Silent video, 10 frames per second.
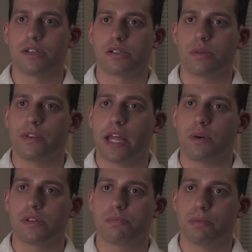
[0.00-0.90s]
And so when
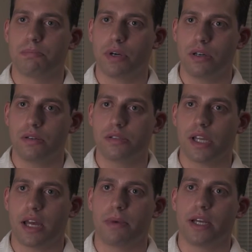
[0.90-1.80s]
that was
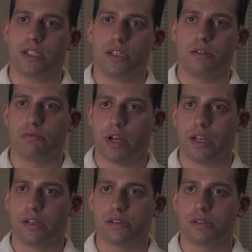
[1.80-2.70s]
proposed, M I T
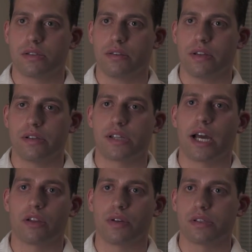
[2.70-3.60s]
raised the
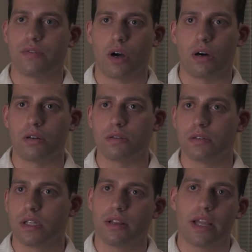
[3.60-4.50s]
salaries of all